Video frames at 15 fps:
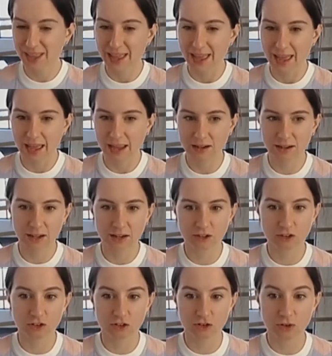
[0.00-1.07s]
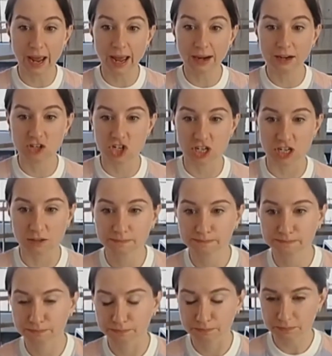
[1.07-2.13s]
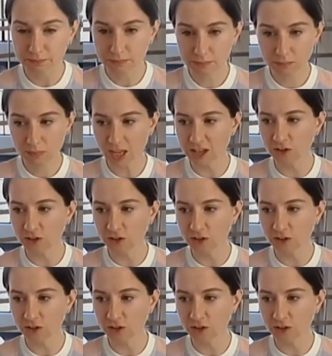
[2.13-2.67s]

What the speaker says: And then strategy is